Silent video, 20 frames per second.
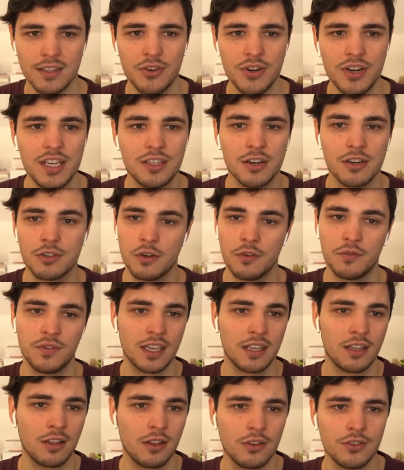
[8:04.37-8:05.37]
the research of
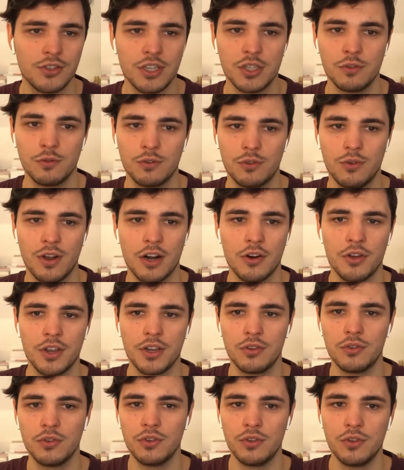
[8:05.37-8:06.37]
technologies, what you are
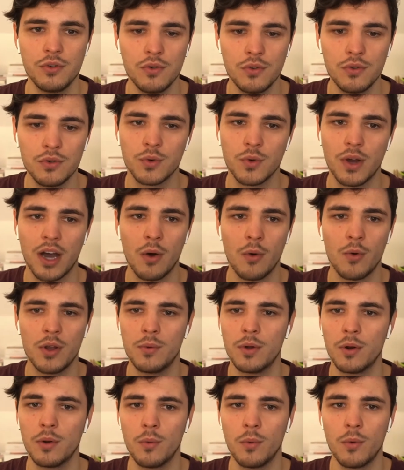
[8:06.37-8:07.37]
going to use, how
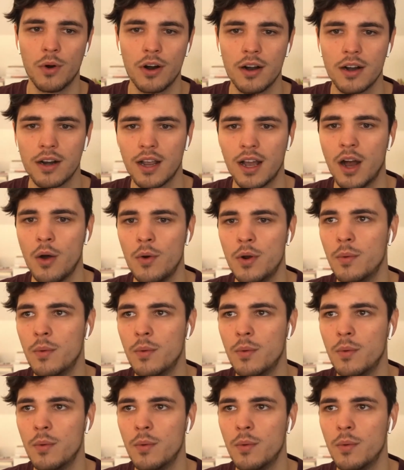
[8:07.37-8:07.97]
it will work,